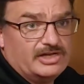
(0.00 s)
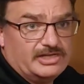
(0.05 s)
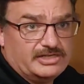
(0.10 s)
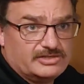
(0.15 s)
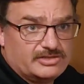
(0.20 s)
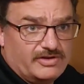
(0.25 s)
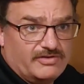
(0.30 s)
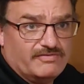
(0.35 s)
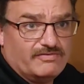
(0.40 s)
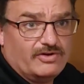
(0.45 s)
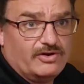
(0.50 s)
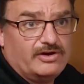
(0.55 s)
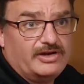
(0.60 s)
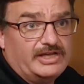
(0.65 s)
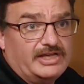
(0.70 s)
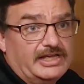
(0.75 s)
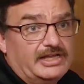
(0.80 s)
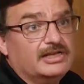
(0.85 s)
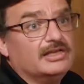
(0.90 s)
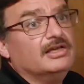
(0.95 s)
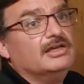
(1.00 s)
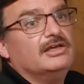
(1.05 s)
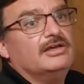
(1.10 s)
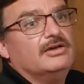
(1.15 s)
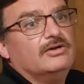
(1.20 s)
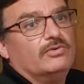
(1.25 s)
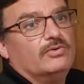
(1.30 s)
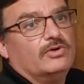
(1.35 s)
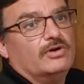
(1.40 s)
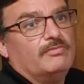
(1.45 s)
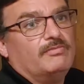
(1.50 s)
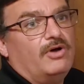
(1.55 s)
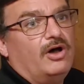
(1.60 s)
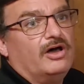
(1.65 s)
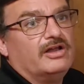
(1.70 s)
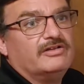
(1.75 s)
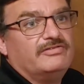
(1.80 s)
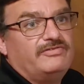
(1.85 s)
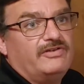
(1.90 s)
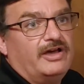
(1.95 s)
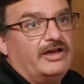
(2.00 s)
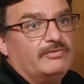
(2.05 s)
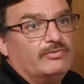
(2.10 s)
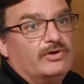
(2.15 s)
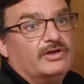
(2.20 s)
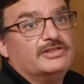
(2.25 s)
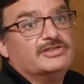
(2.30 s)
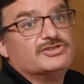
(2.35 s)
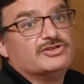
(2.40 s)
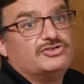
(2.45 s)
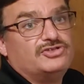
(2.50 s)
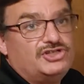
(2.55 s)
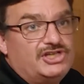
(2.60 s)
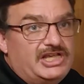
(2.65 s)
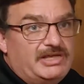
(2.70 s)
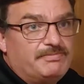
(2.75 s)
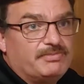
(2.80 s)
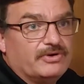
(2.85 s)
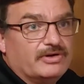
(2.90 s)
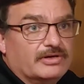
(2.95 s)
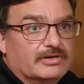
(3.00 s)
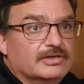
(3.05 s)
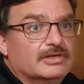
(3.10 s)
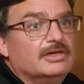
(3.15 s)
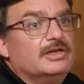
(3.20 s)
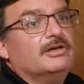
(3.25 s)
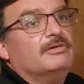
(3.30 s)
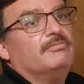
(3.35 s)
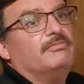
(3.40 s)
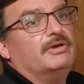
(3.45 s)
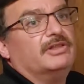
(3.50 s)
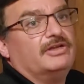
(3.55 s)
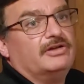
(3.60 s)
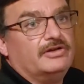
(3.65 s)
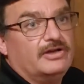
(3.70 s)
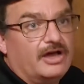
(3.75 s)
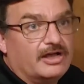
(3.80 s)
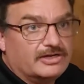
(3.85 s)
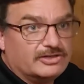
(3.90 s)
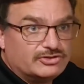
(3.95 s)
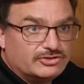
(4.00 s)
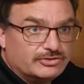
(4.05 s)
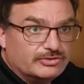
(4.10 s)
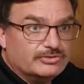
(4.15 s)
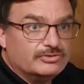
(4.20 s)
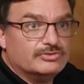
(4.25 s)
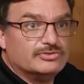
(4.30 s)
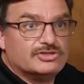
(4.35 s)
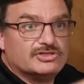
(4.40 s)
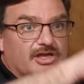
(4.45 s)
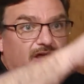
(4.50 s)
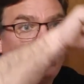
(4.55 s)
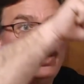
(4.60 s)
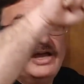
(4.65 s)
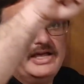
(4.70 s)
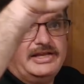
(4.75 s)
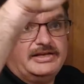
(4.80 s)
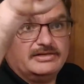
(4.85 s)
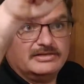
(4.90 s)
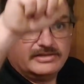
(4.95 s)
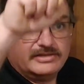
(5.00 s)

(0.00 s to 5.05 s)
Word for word: is converting it. Where modified ones are cheaper, but they're not a true sine,